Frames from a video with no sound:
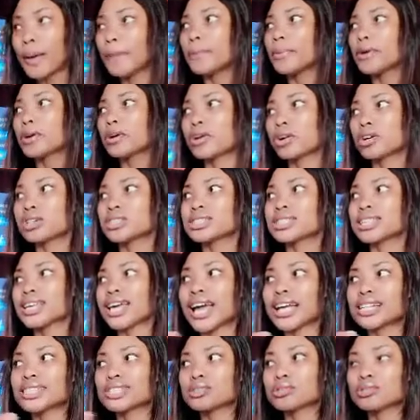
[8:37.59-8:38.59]
Because
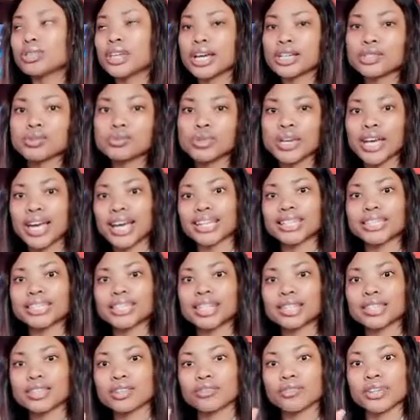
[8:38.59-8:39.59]
as soon as we
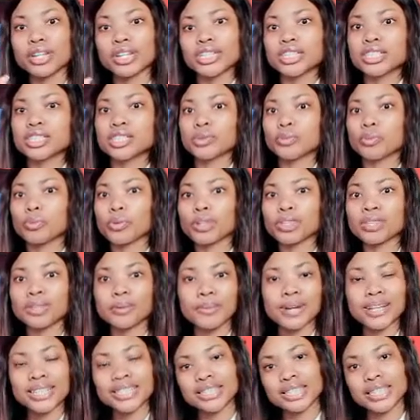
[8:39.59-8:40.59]
enter the relationship with the
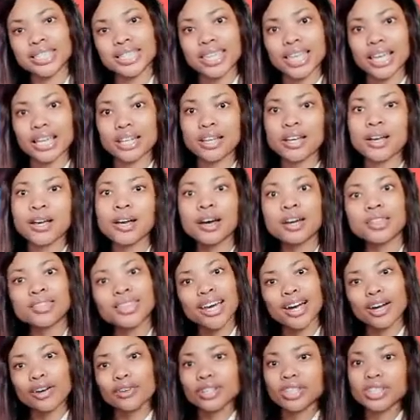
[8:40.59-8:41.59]
mindset that
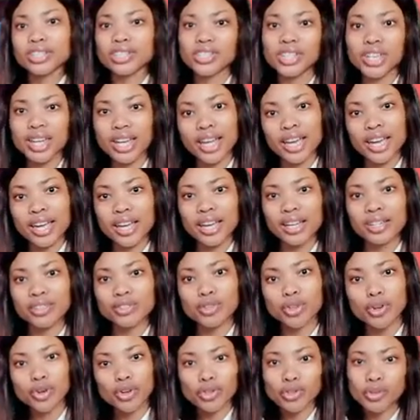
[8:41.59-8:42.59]
they're going to
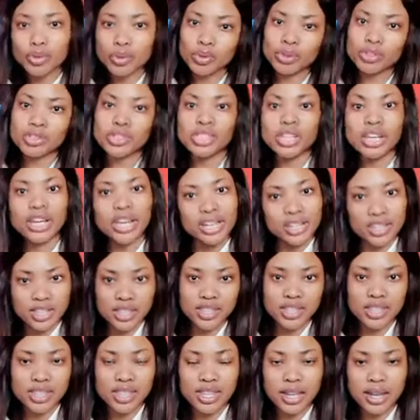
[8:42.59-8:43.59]
change or you'll
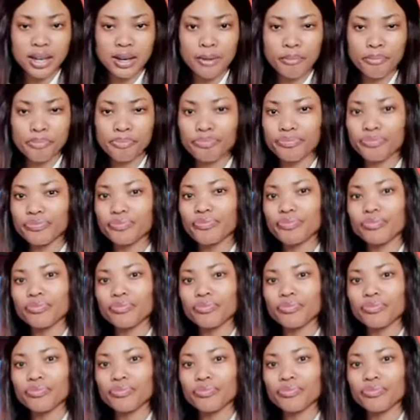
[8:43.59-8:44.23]
change them,